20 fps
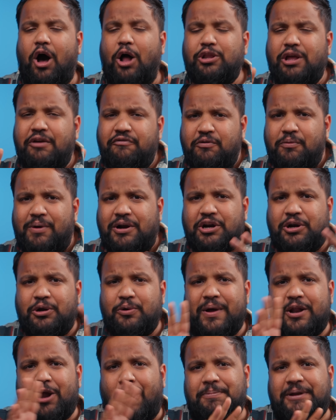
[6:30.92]
Although if you were to do
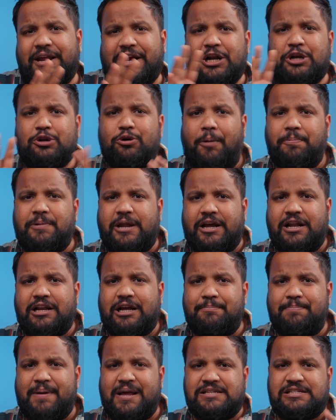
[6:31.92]
an optical to optical
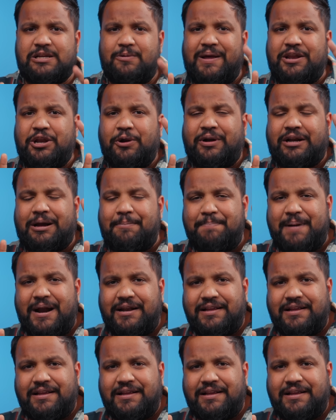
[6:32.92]
comparison where you'd compare